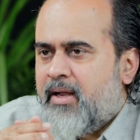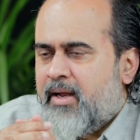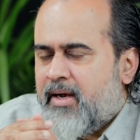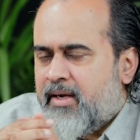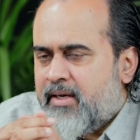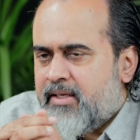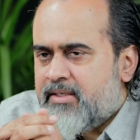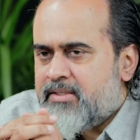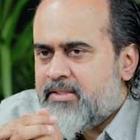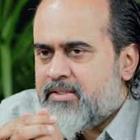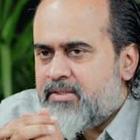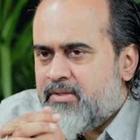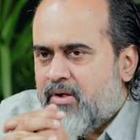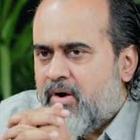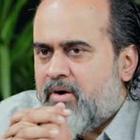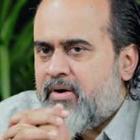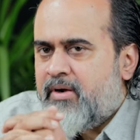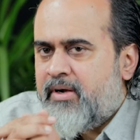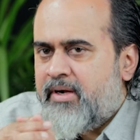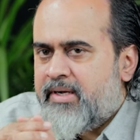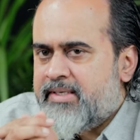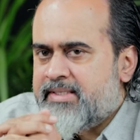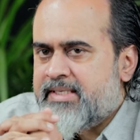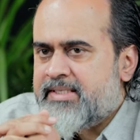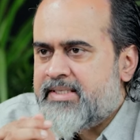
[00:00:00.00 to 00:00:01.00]
it is
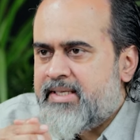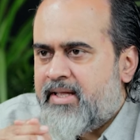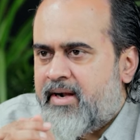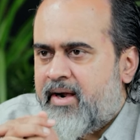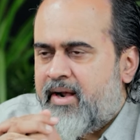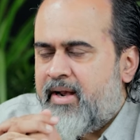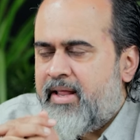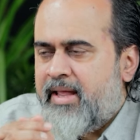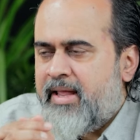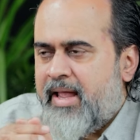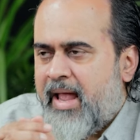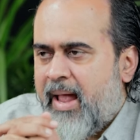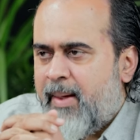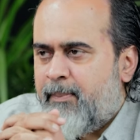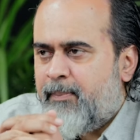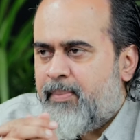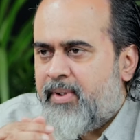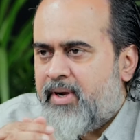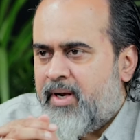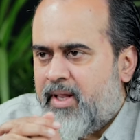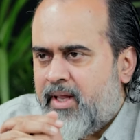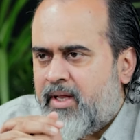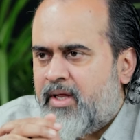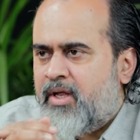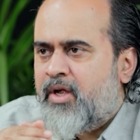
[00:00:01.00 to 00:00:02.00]
not necessarily
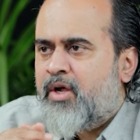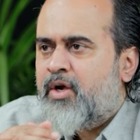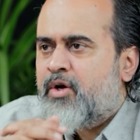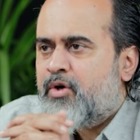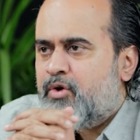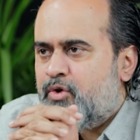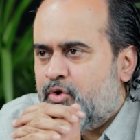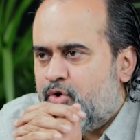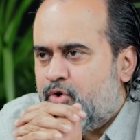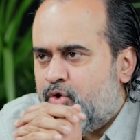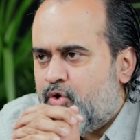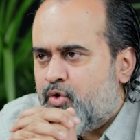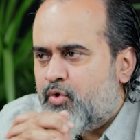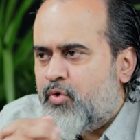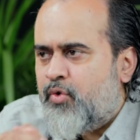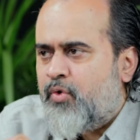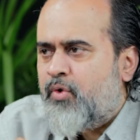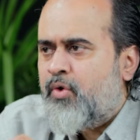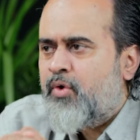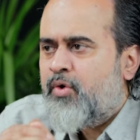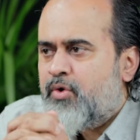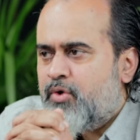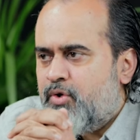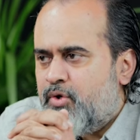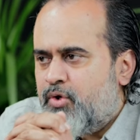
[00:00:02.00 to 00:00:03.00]
happening
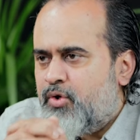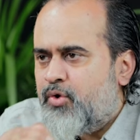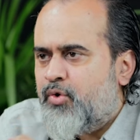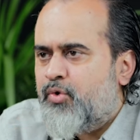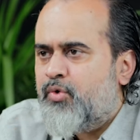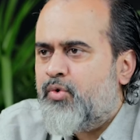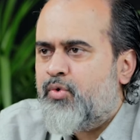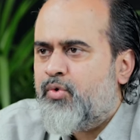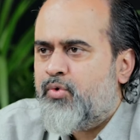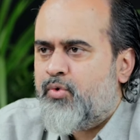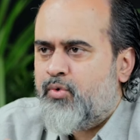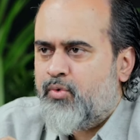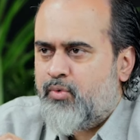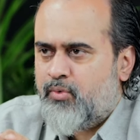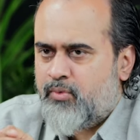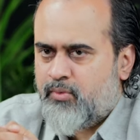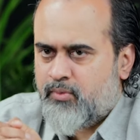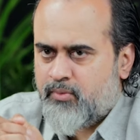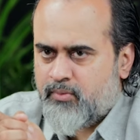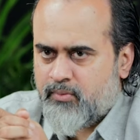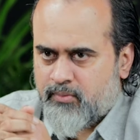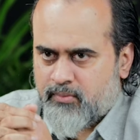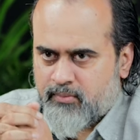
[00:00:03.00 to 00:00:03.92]
to you.